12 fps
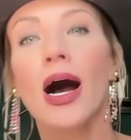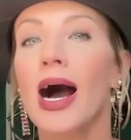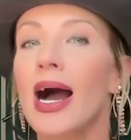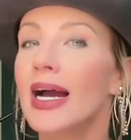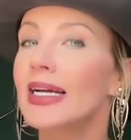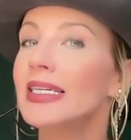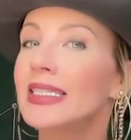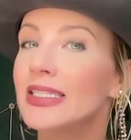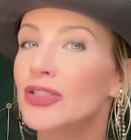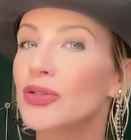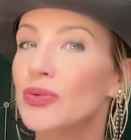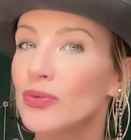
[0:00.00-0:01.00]
I
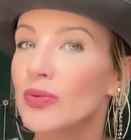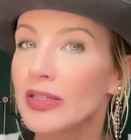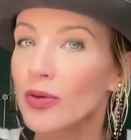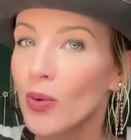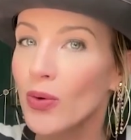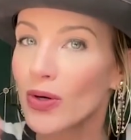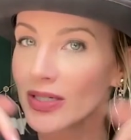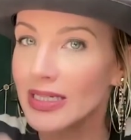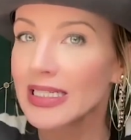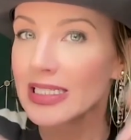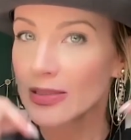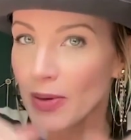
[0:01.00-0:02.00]
need to record
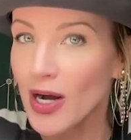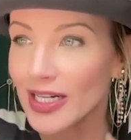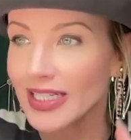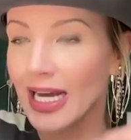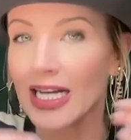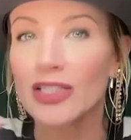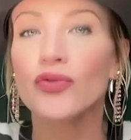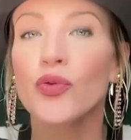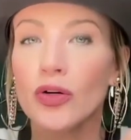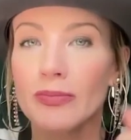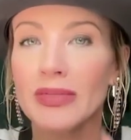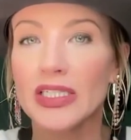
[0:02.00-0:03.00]
this podcast
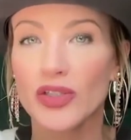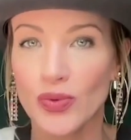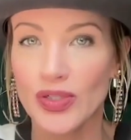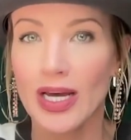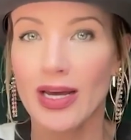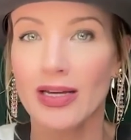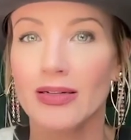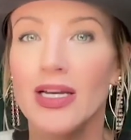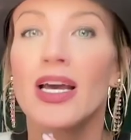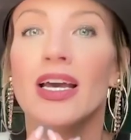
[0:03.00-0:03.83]
for me today.